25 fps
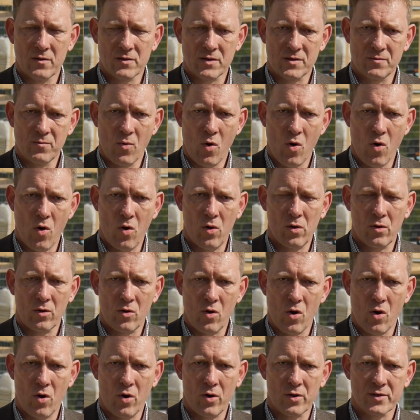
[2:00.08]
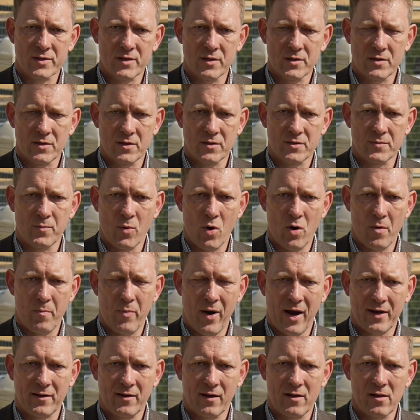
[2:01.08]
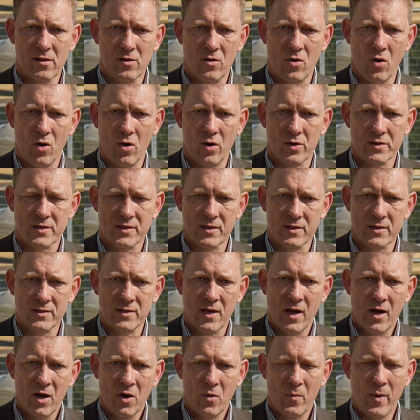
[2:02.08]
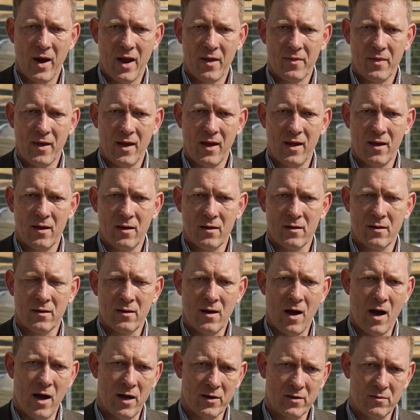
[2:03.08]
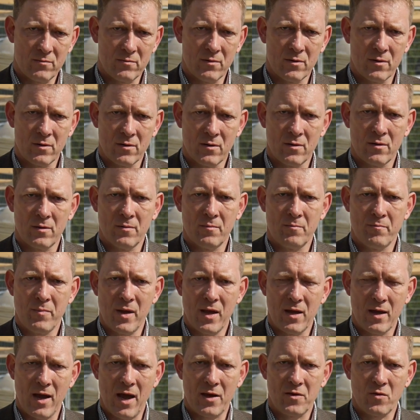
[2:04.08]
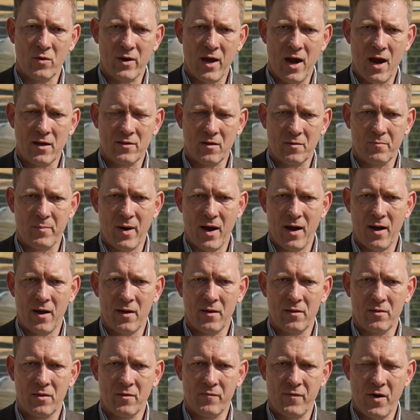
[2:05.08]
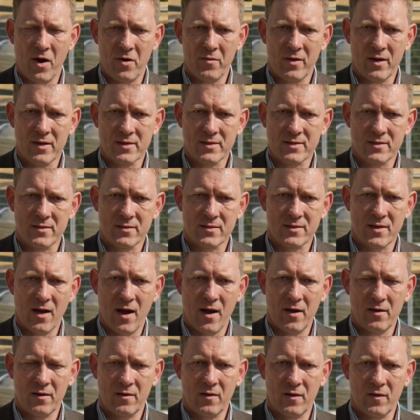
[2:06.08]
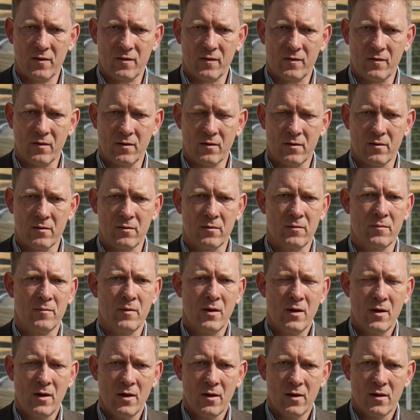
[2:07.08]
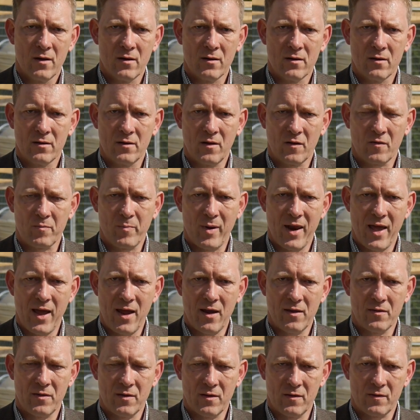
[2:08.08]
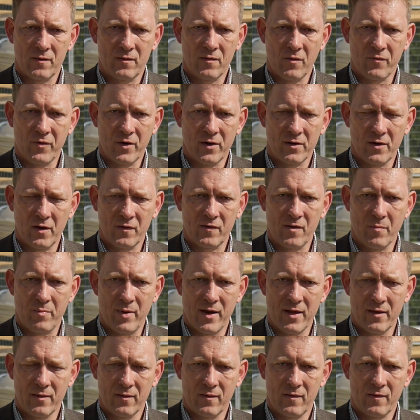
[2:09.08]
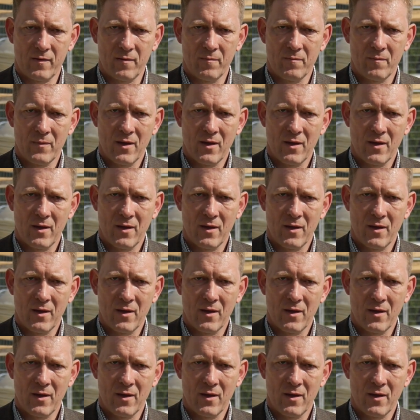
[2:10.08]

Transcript: small courses, small practical courses, where they uh, are uh, being educated by the various scientists uh, uh displaying these different disciplines.